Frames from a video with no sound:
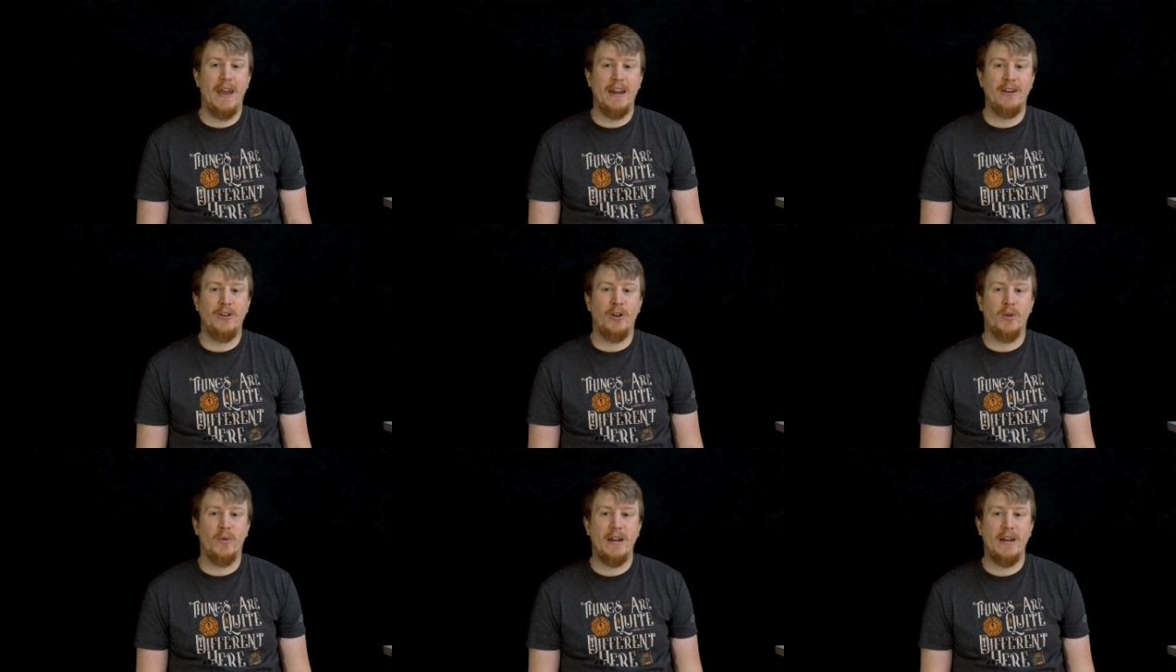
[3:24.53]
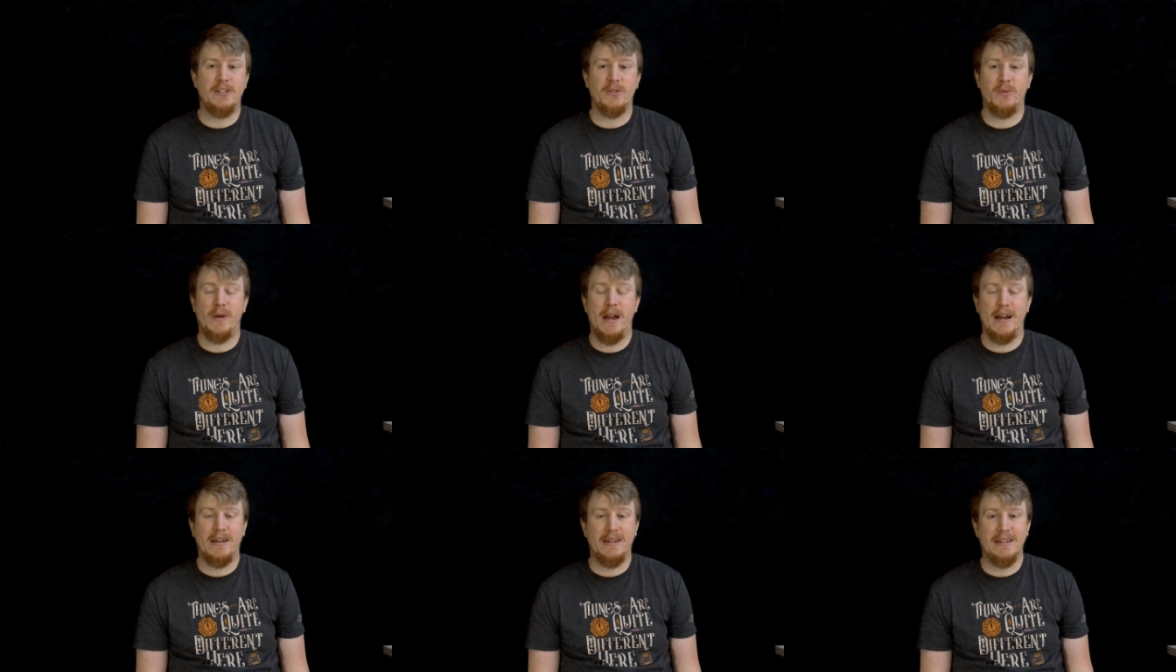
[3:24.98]
Edgar Wright
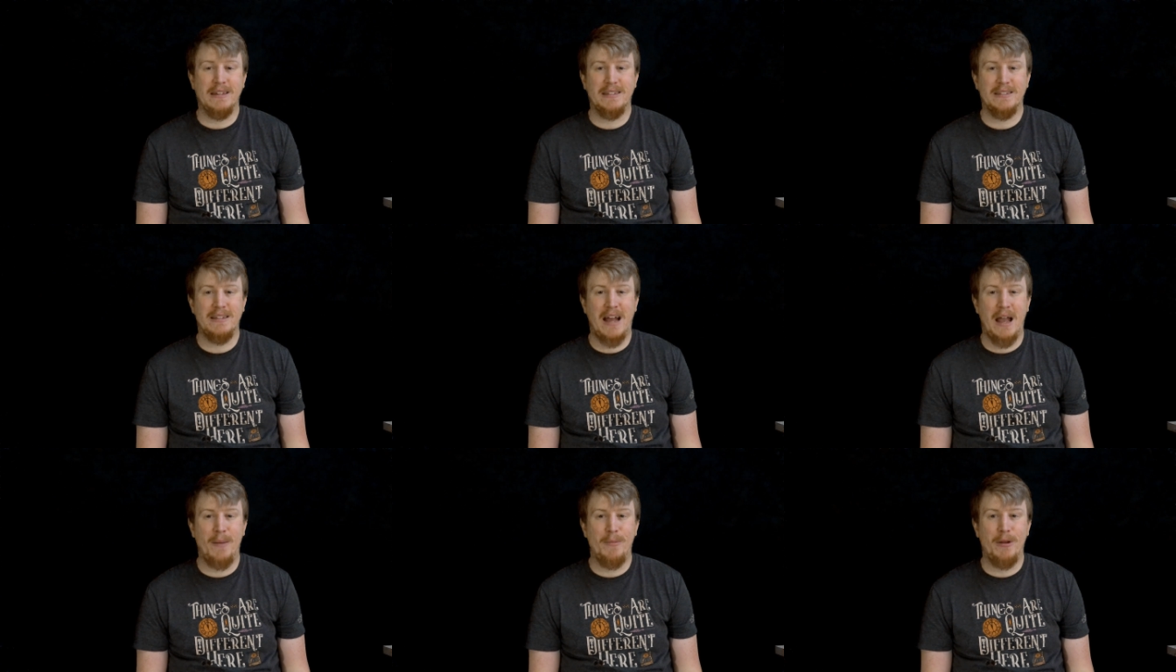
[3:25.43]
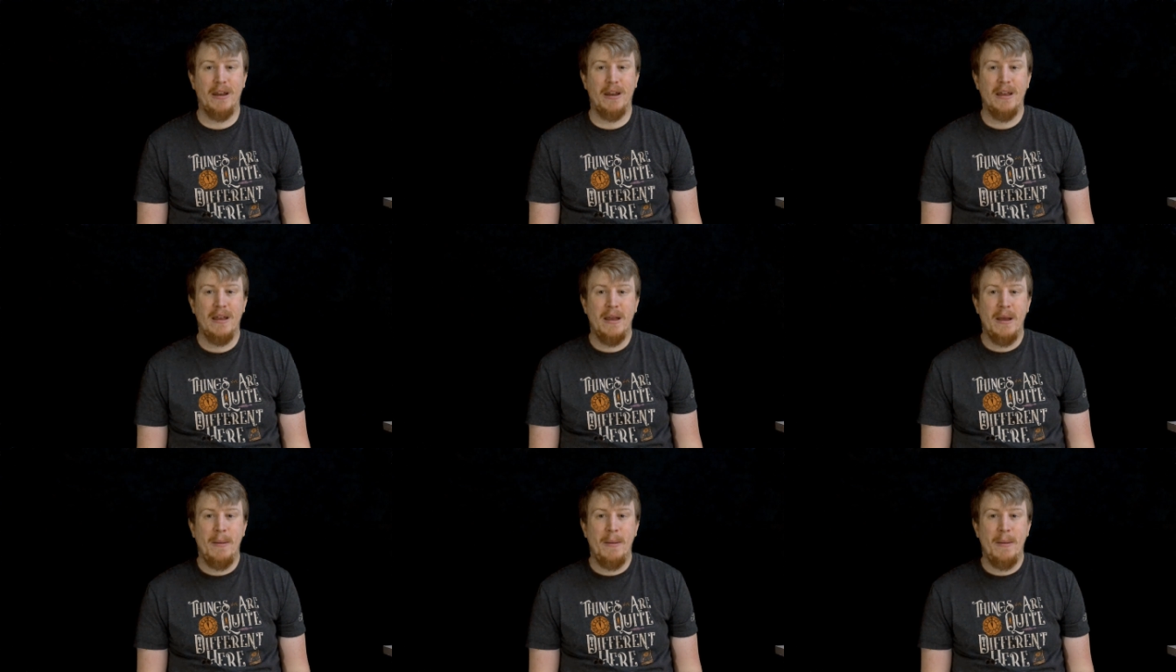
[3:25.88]
directing, Simon